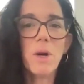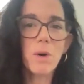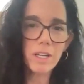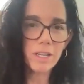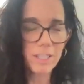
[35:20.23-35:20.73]

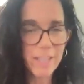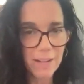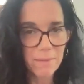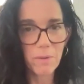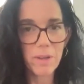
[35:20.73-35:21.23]
who can you
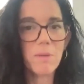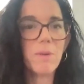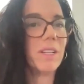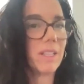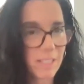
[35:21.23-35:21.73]
connect me with?
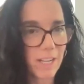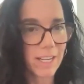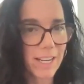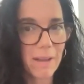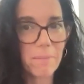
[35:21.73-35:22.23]
Well, it's not
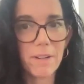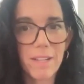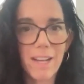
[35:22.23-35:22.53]
going to happen.